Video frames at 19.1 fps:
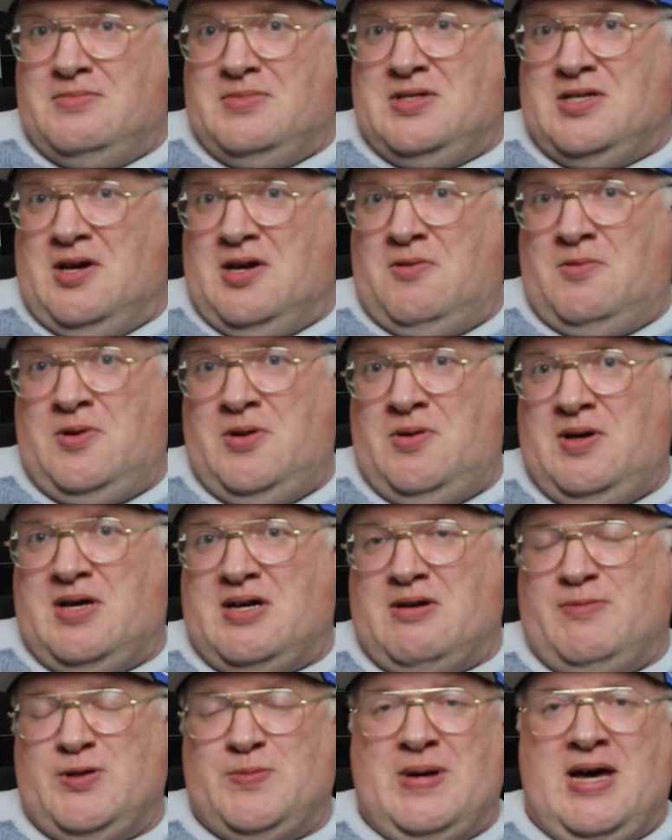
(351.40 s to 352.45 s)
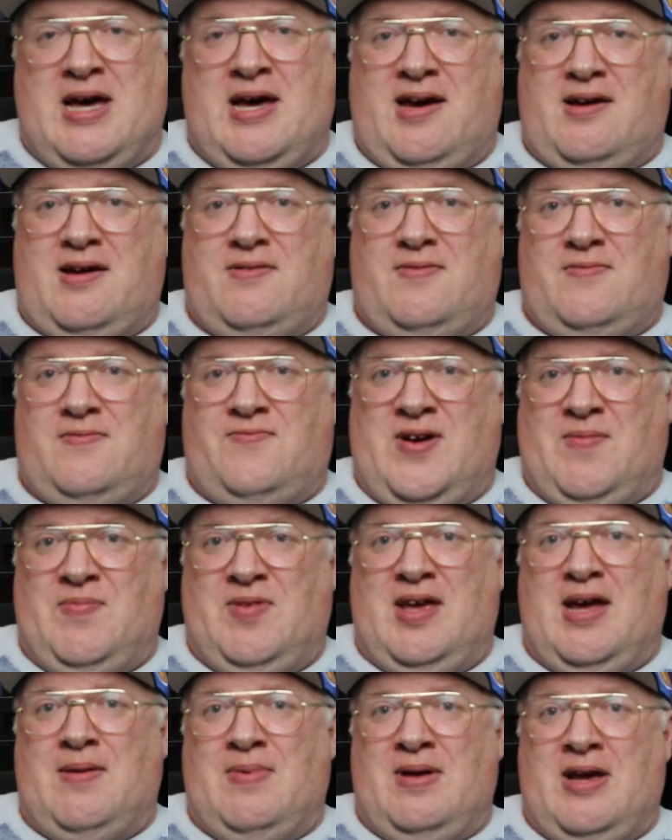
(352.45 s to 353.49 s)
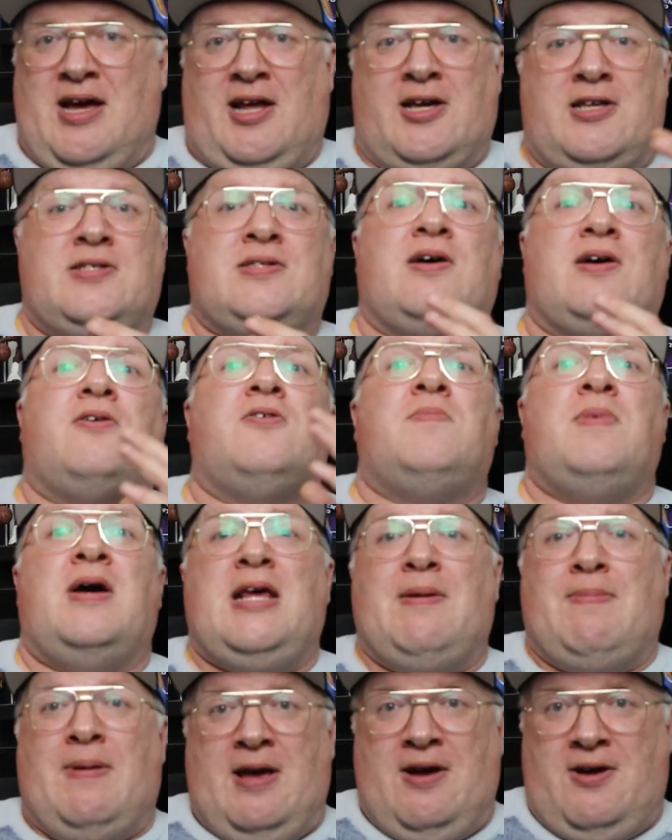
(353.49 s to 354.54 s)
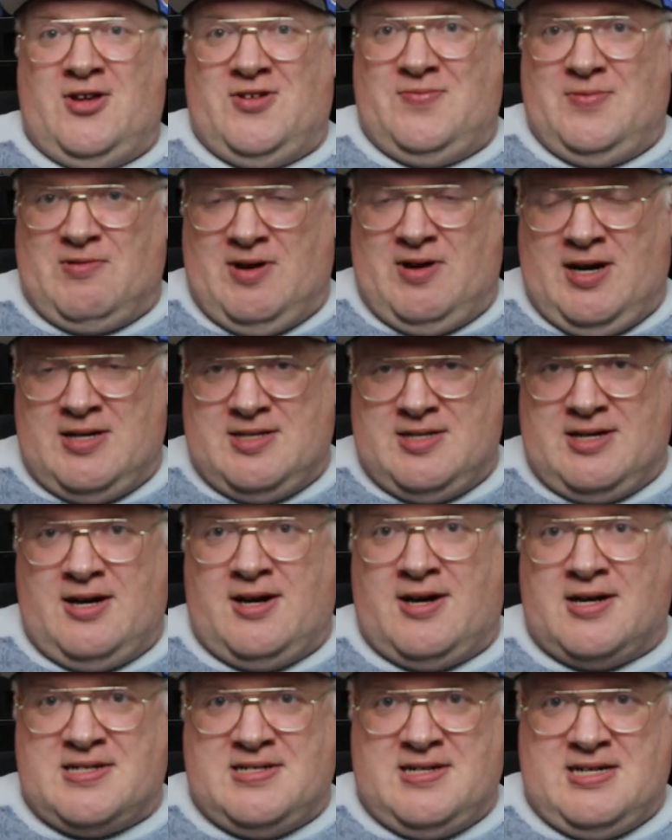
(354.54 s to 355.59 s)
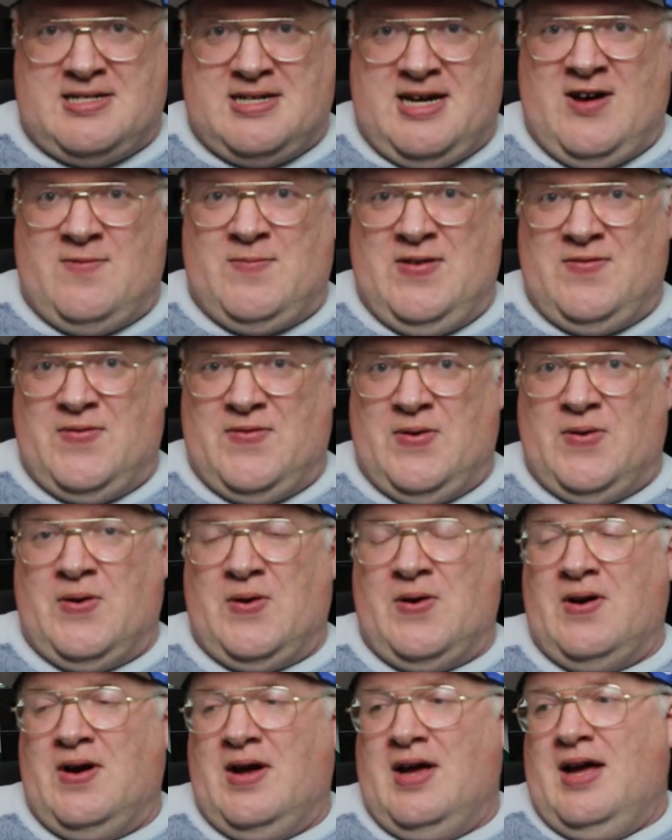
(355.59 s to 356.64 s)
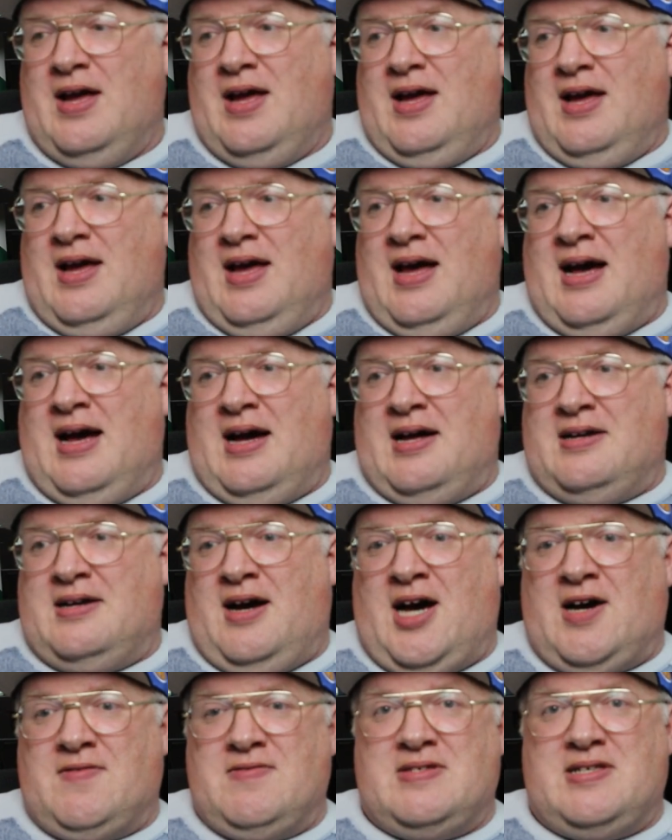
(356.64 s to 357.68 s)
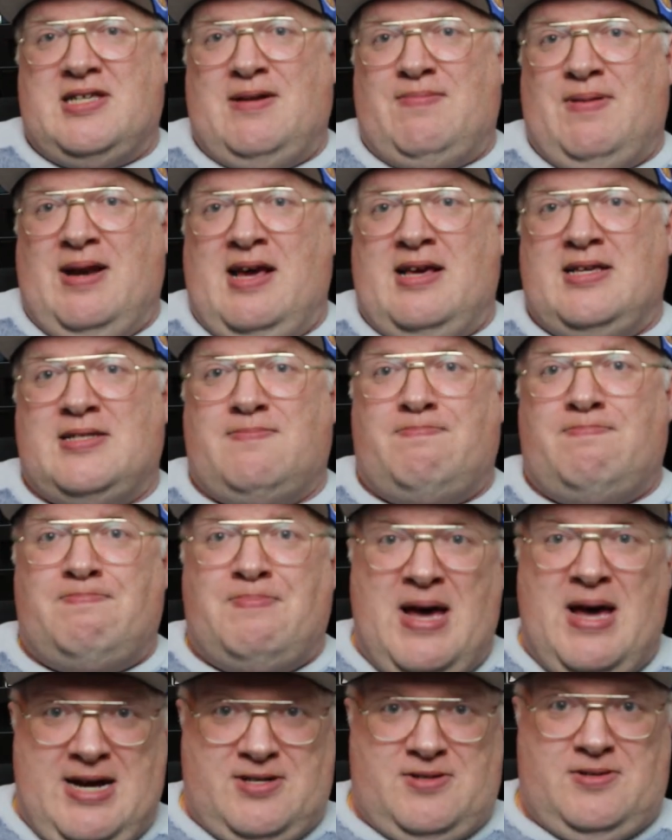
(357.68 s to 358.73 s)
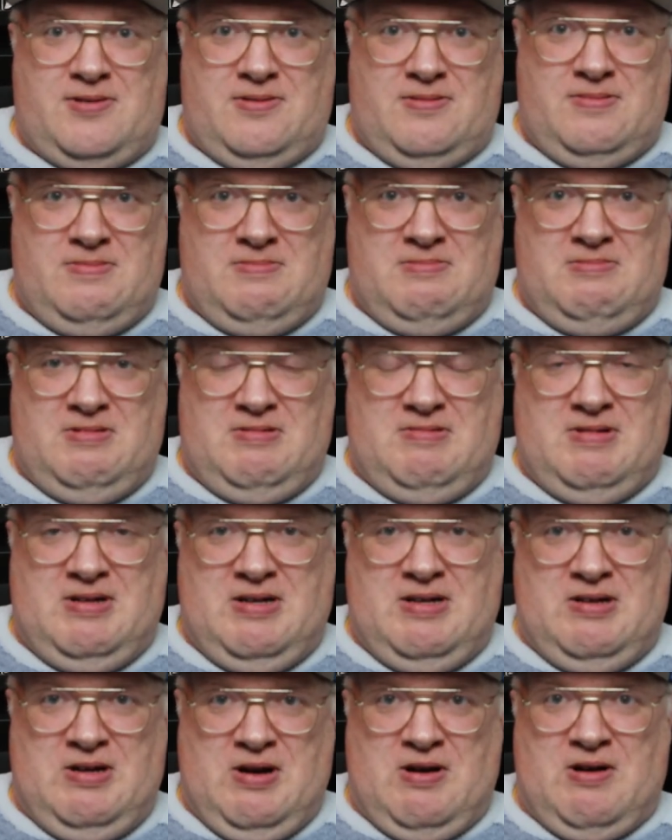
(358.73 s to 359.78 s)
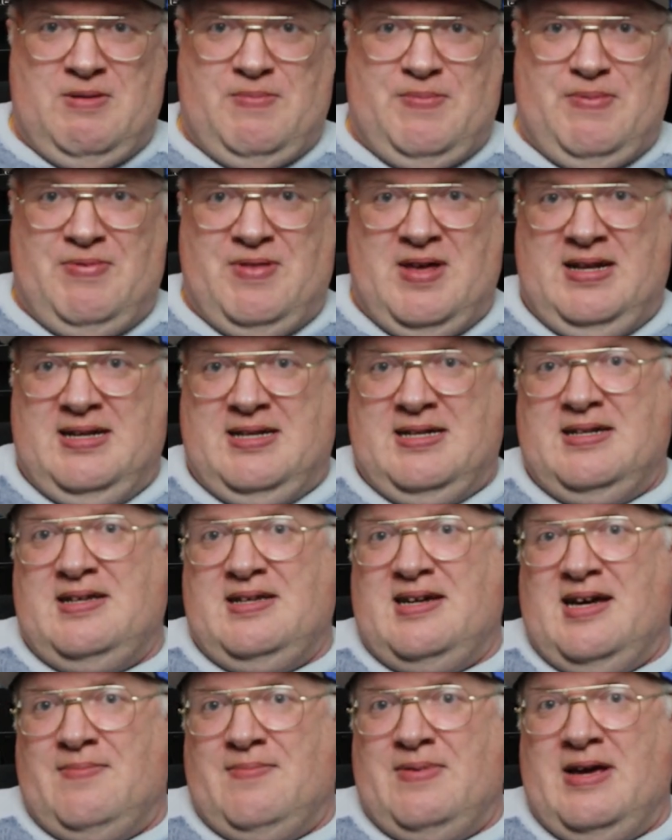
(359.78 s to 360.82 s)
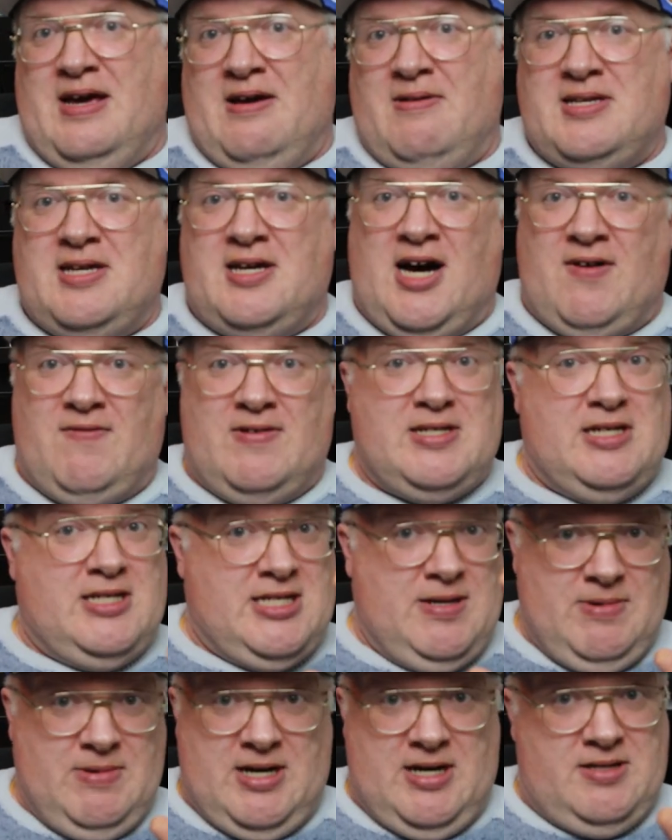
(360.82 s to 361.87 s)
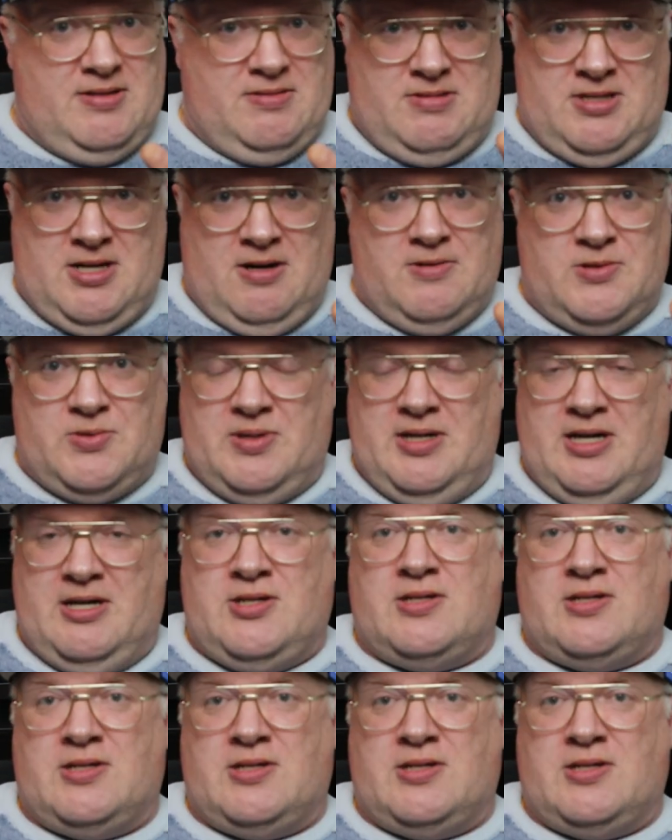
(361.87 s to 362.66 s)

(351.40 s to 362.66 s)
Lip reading: So Rudy comes back from the NBA, like so many players from across the continent have before, and obviously he plays better in Europe than he did in the NBA. I think obviously some guys don't really